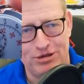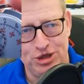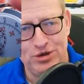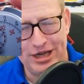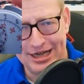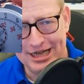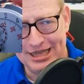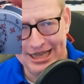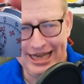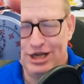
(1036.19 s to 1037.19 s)
you can
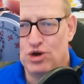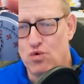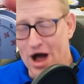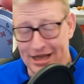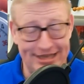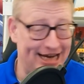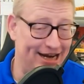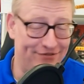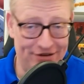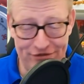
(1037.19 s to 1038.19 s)
glean
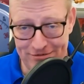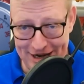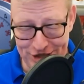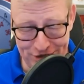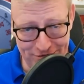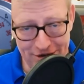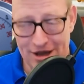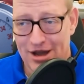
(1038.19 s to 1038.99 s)
qualitative information